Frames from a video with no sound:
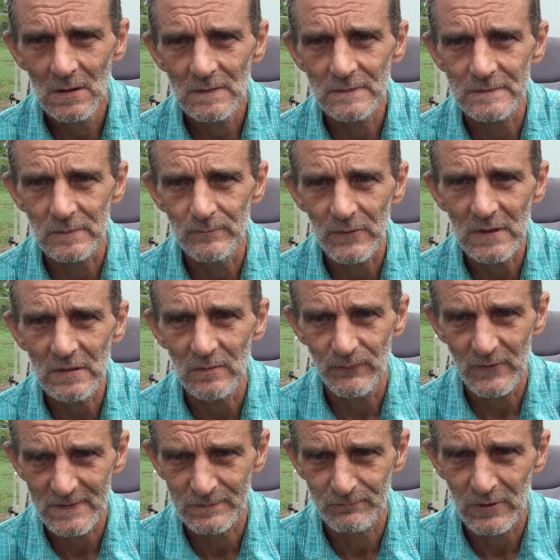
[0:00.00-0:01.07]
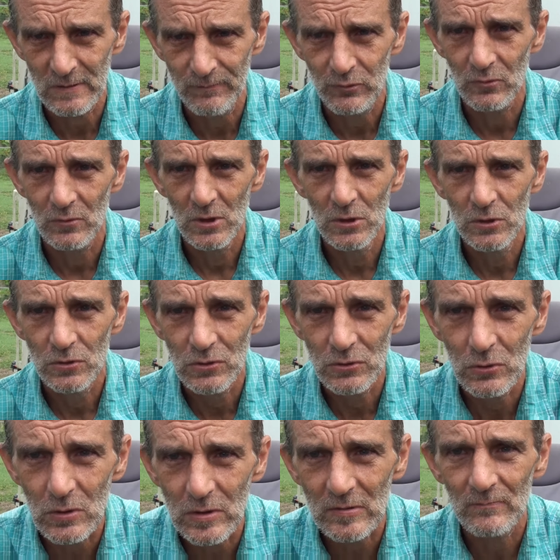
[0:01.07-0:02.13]
is to be the best people
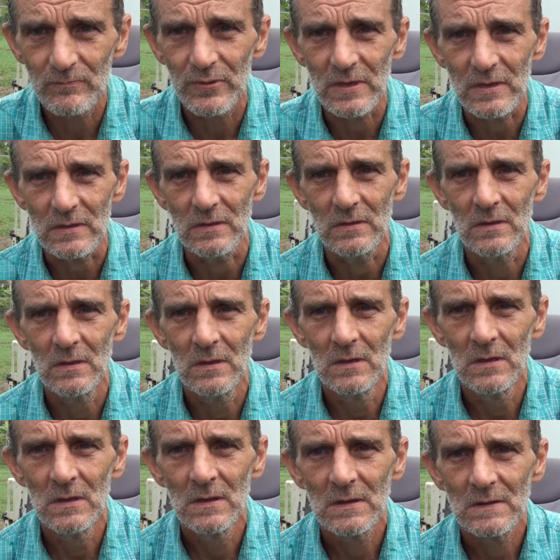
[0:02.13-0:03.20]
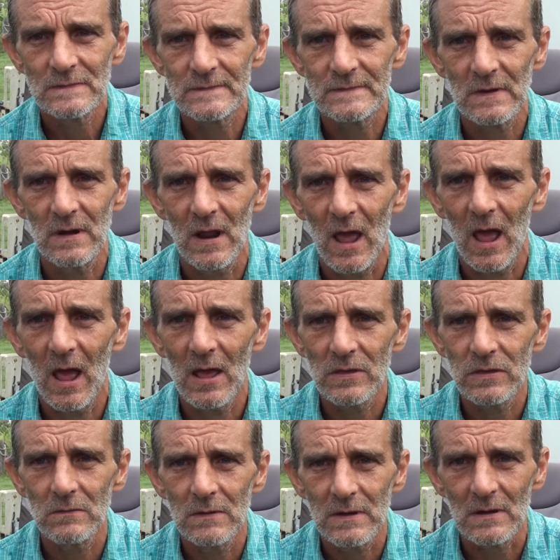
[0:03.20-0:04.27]
you can be, instead of
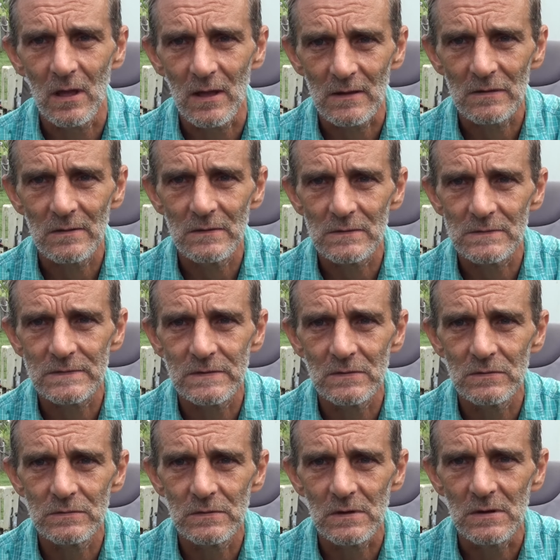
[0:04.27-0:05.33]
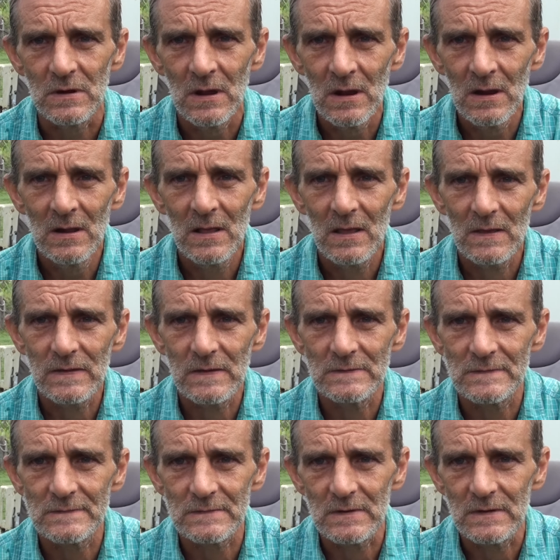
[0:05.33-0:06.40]
arguing like little children
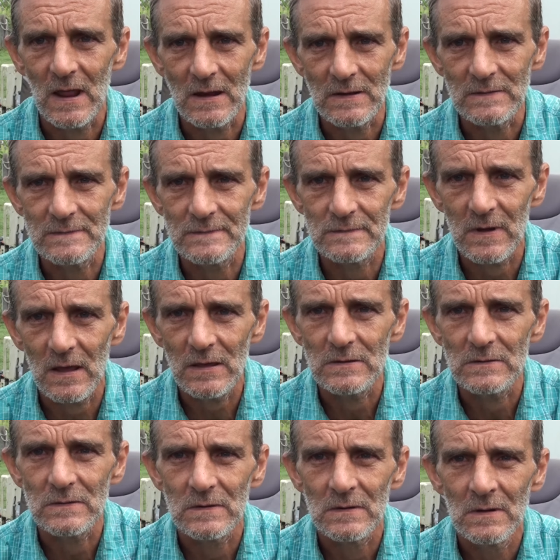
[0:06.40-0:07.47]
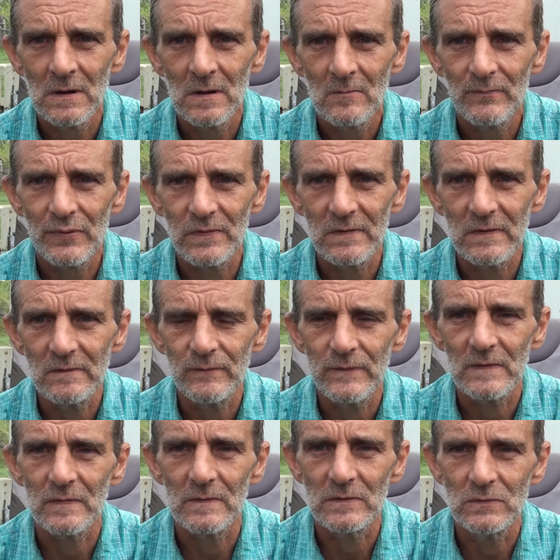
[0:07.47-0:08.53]
against a nanny state,
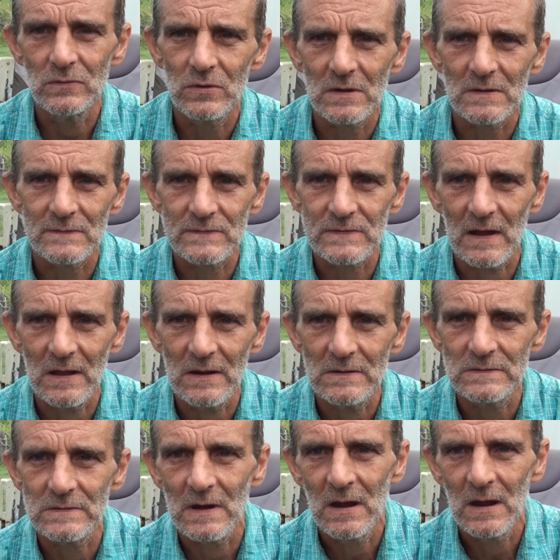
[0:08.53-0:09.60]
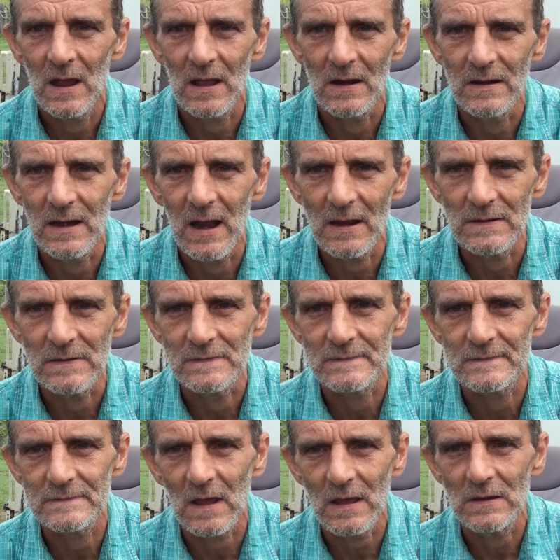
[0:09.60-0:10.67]
believing that you can change a nanny
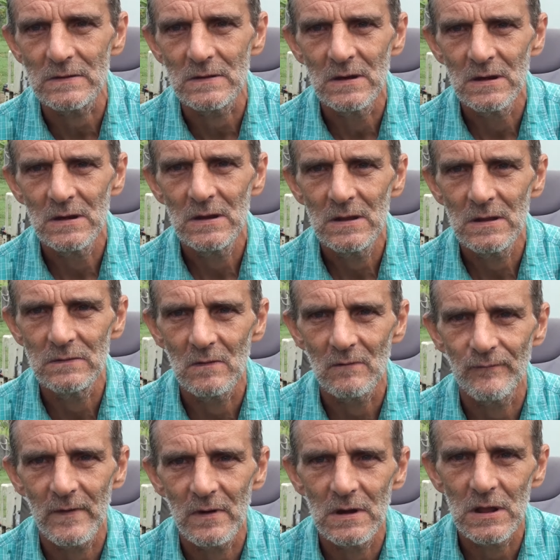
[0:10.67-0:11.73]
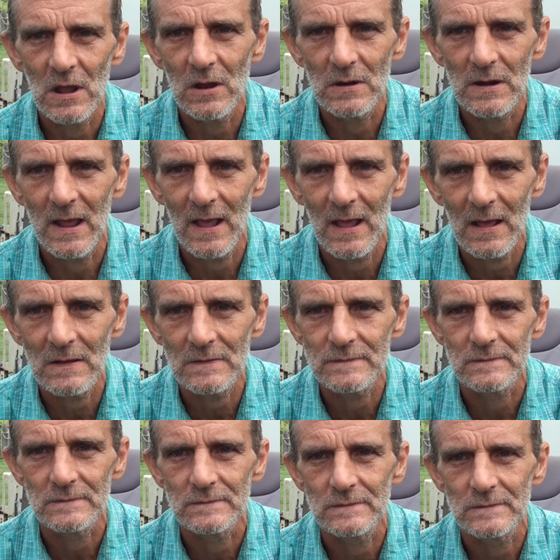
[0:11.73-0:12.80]
state in your very own
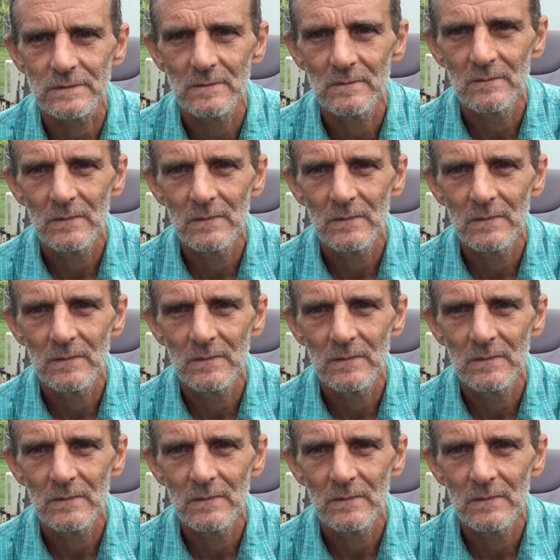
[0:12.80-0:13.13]
houses.